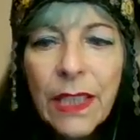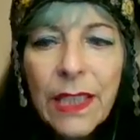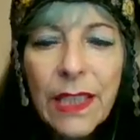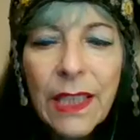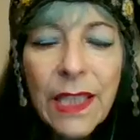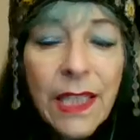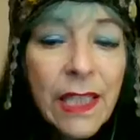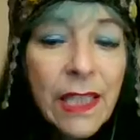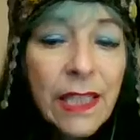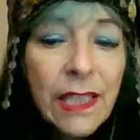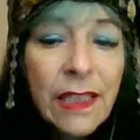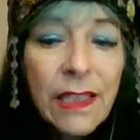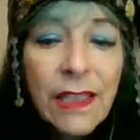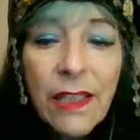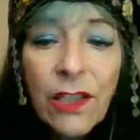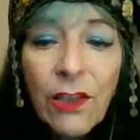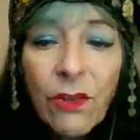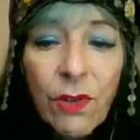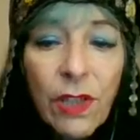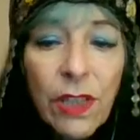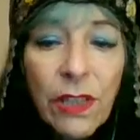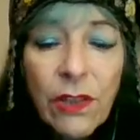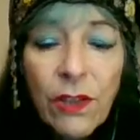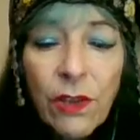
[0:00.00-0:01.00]
He is the
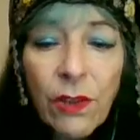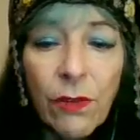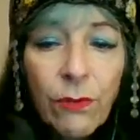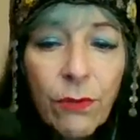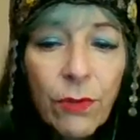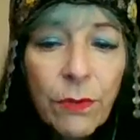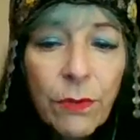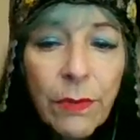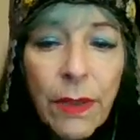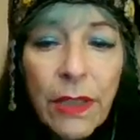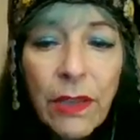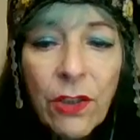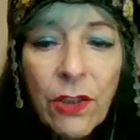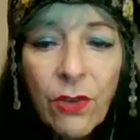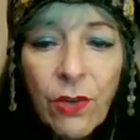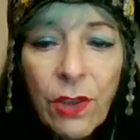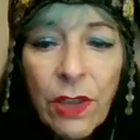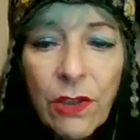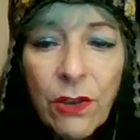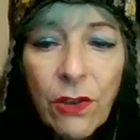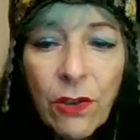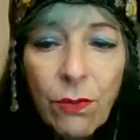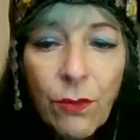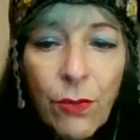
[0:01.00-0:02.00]
trickster, ruled by the
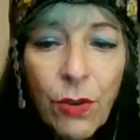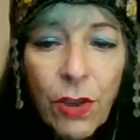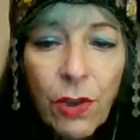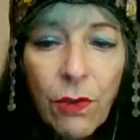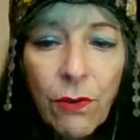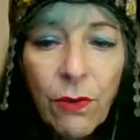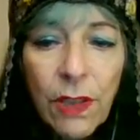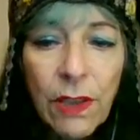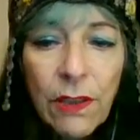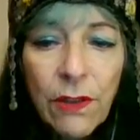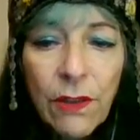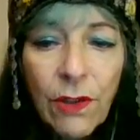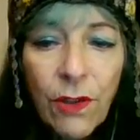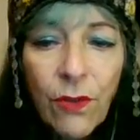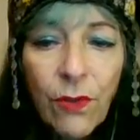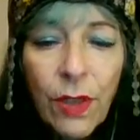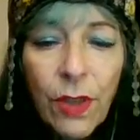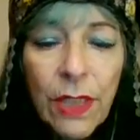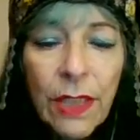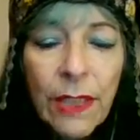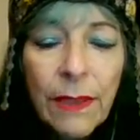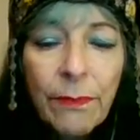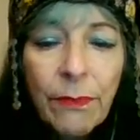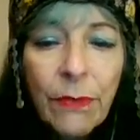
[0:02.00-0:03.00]
trickster, Mercury. So,
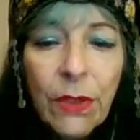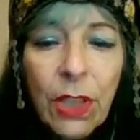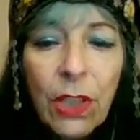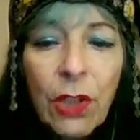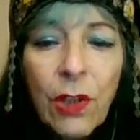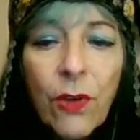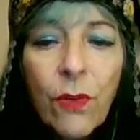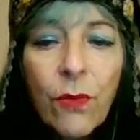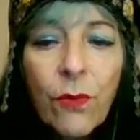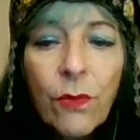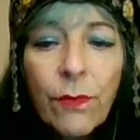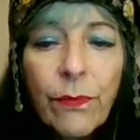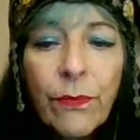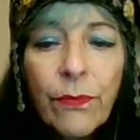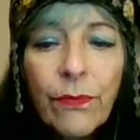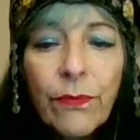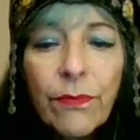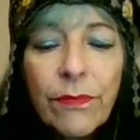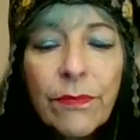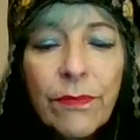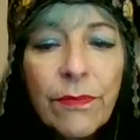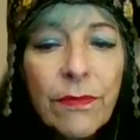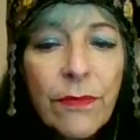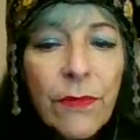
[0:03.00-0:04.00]

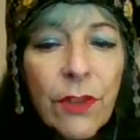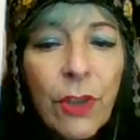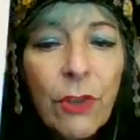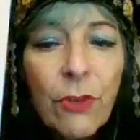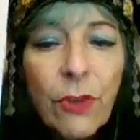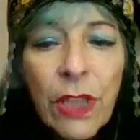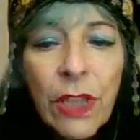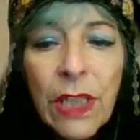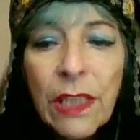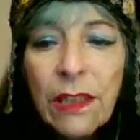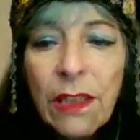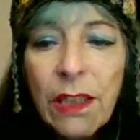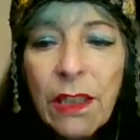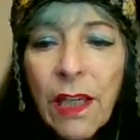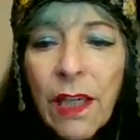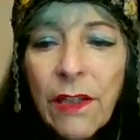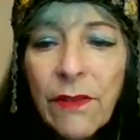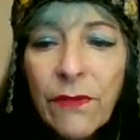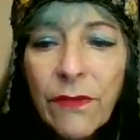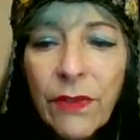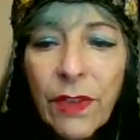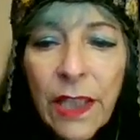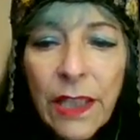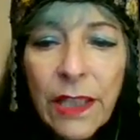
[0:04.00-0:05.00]
you need to kind
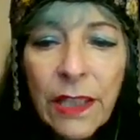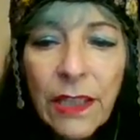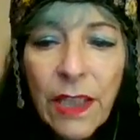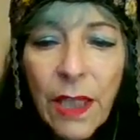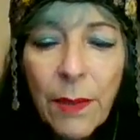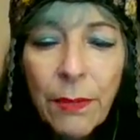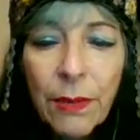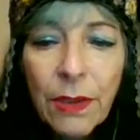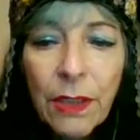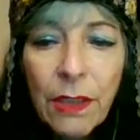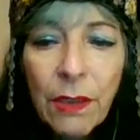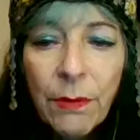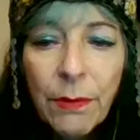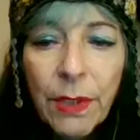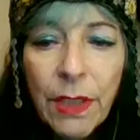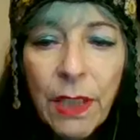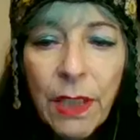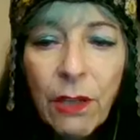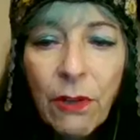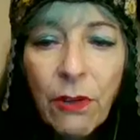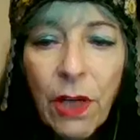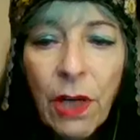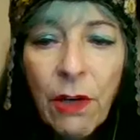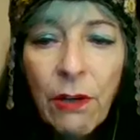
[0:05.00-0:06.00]
of lighten up a little bit
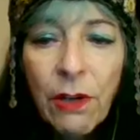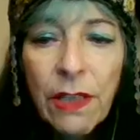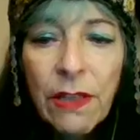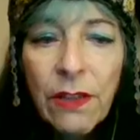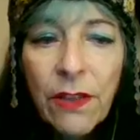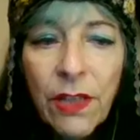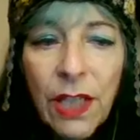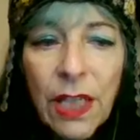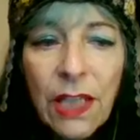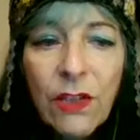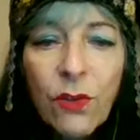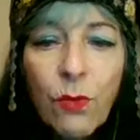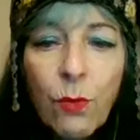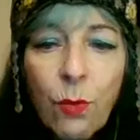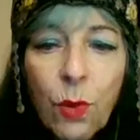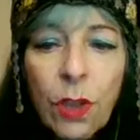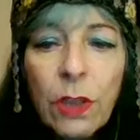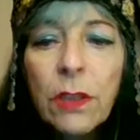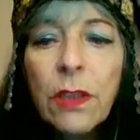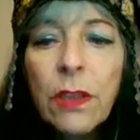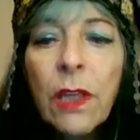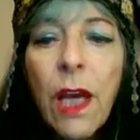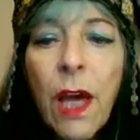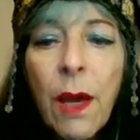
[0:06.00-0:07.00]
here, Aries. Things
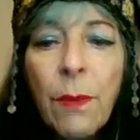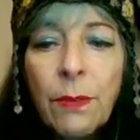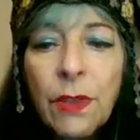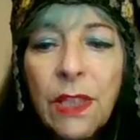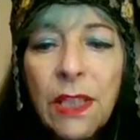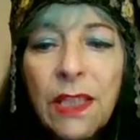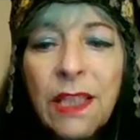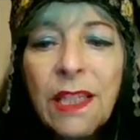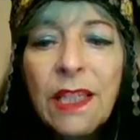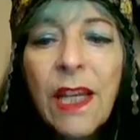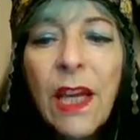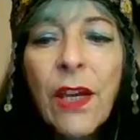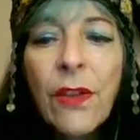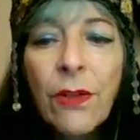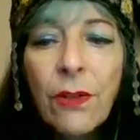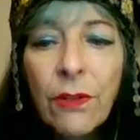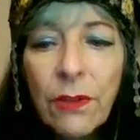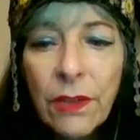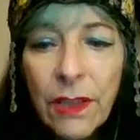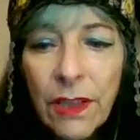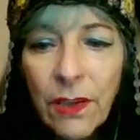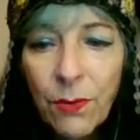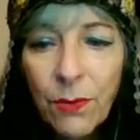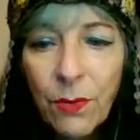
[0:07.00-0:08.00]
will come together,
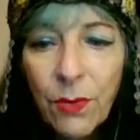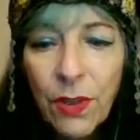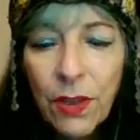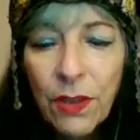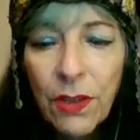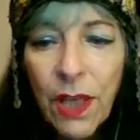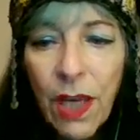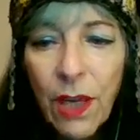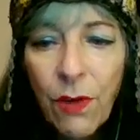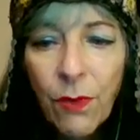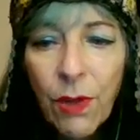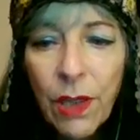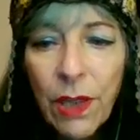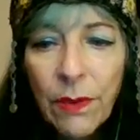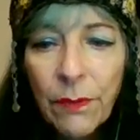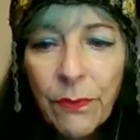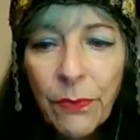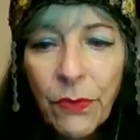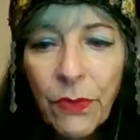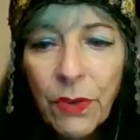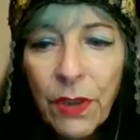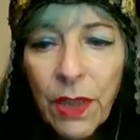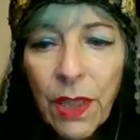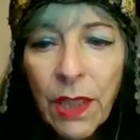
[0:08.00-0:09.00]
let's put it that way,
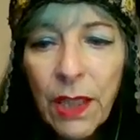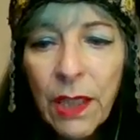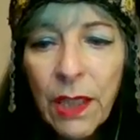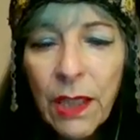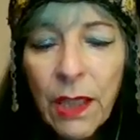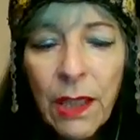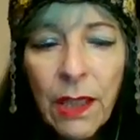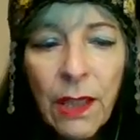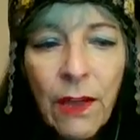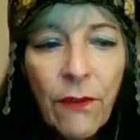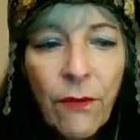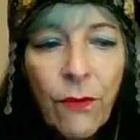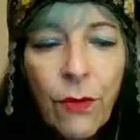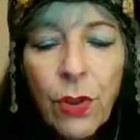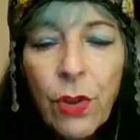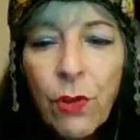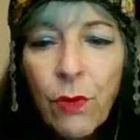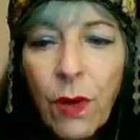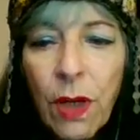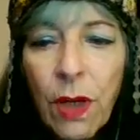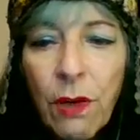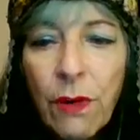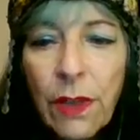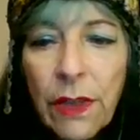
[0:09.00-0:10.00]
okay? For
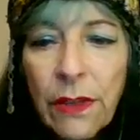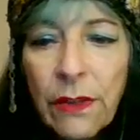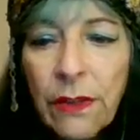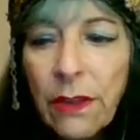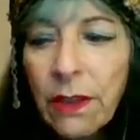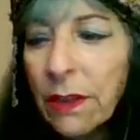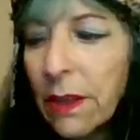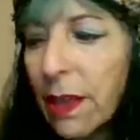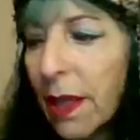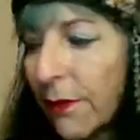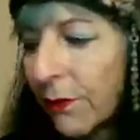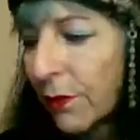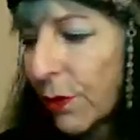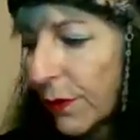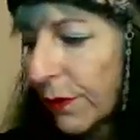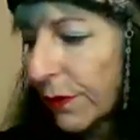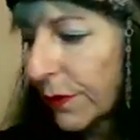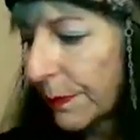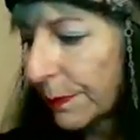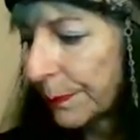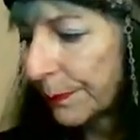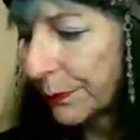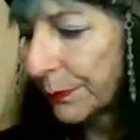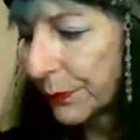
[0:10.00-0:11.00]
you, Aries, the
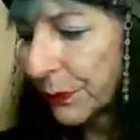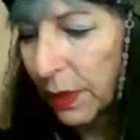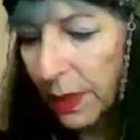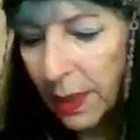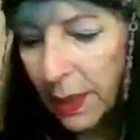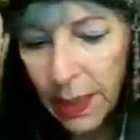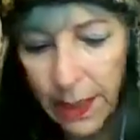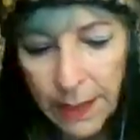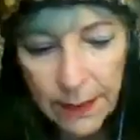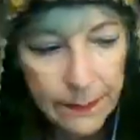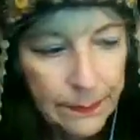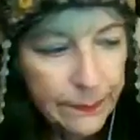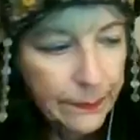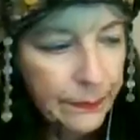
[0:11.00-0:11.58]
lovers, okay?